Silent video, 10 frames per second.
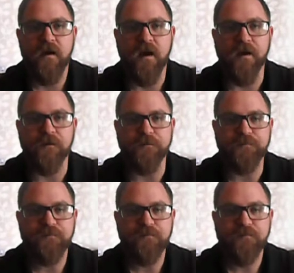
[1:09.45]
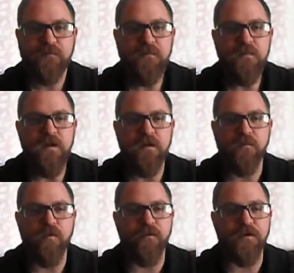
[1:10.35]

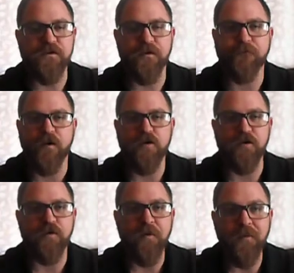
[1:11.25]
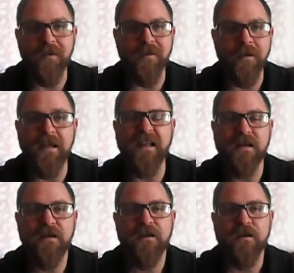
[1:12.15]
Moving on to her functional mobility,